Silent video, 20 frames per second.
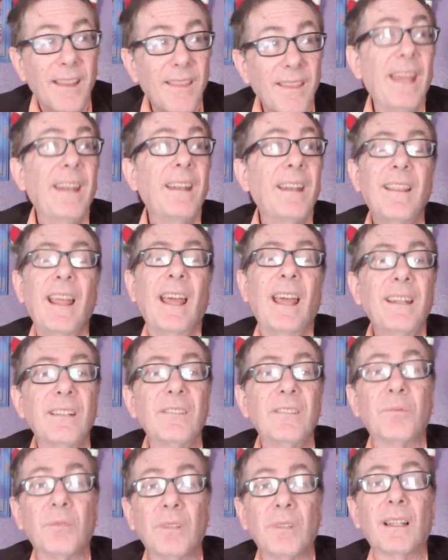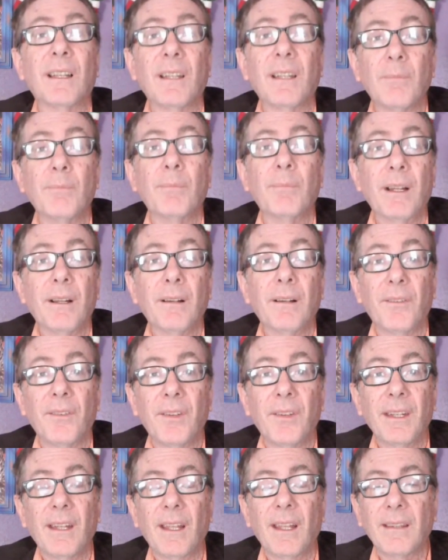That is really
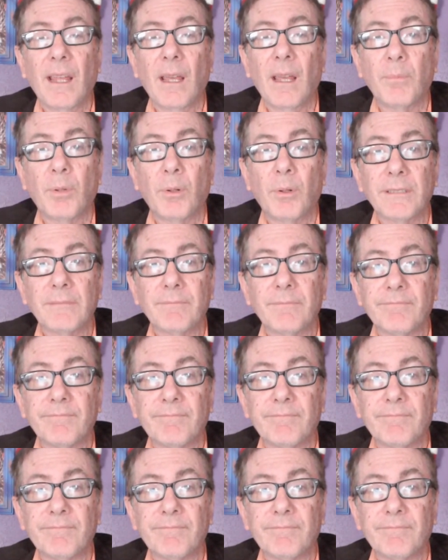embarrassing at that point.